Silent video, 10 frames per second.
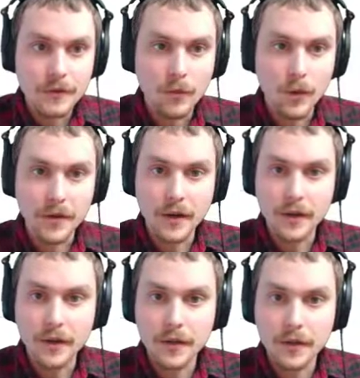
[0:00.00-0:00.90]
wait,
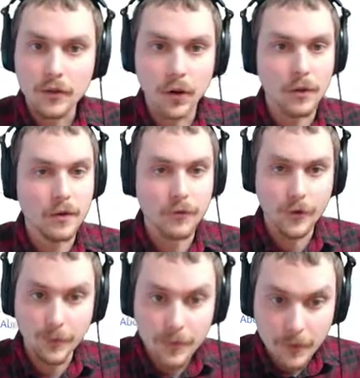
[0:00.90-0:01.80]
did I? I'll
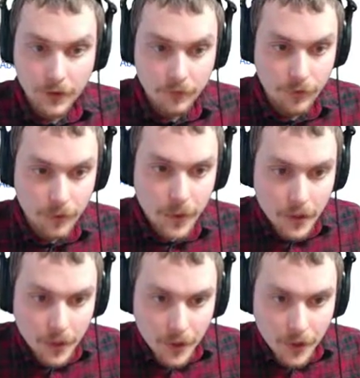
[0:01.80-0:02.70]
confirm. That's my confirm.
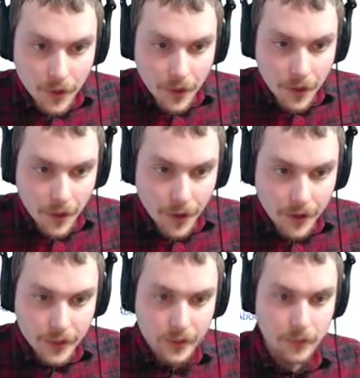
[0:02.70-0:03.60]
Uh,
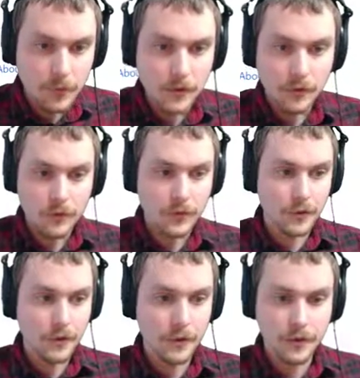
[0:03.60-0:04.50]
get eBay user
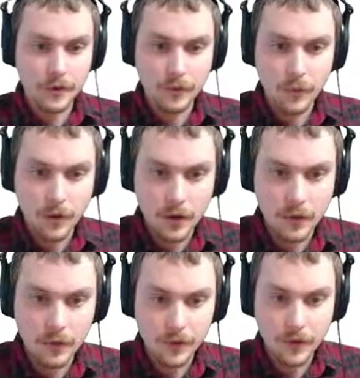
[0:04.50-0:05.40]
token. What did I
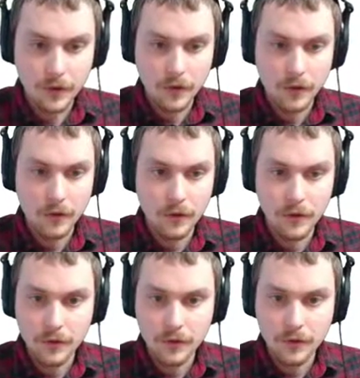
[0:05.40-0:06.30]
do here?
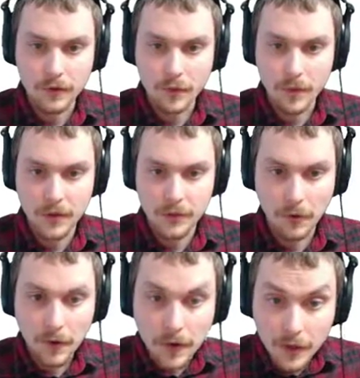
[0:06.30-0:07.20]
So I've got my base
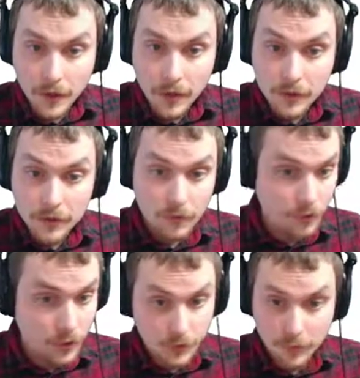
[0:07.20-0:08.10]
URI,
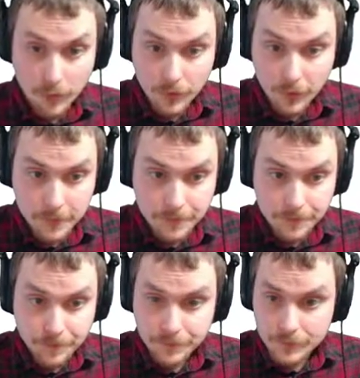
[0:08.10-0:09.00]
very similar.
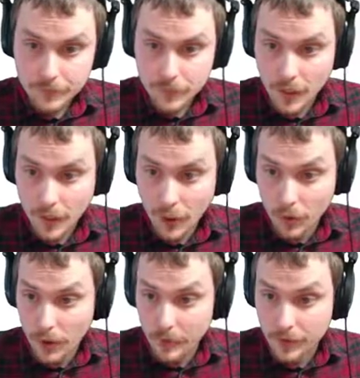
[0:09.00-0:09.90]
Encode code
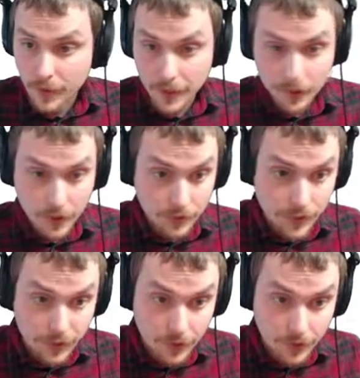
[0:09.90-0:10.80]
it off client ID client
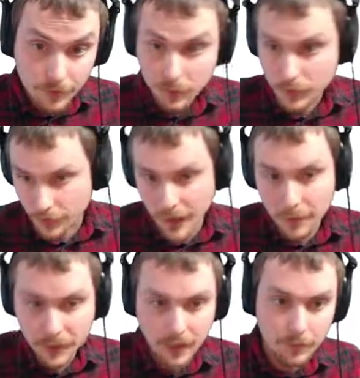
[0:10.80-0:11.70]
secret, which is the
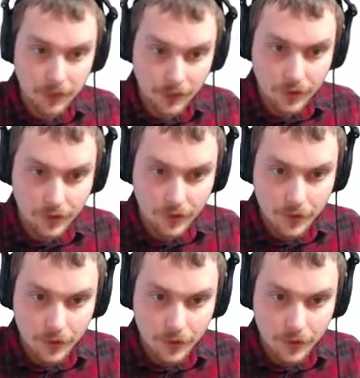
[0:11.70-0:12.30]
app key app secret.